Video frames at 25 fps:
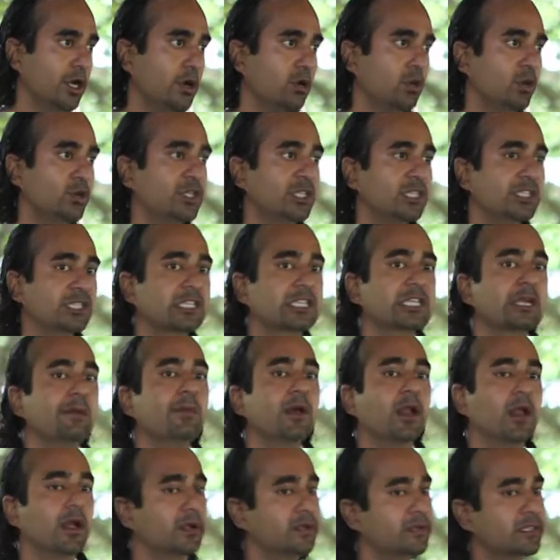which is
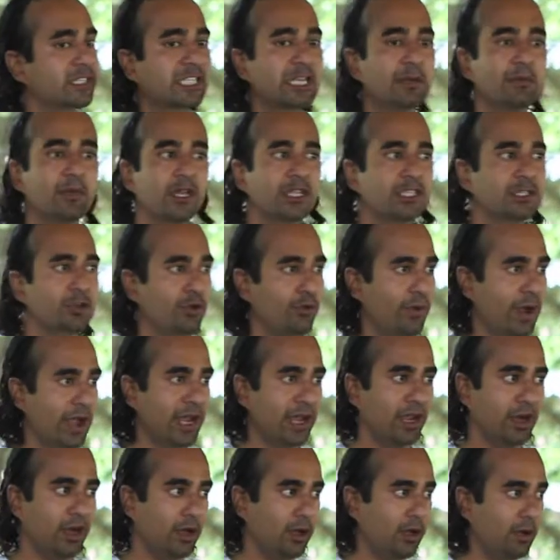similar to a
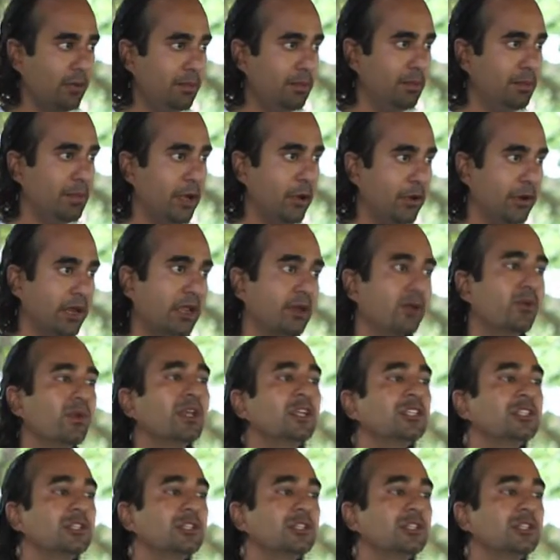regular building.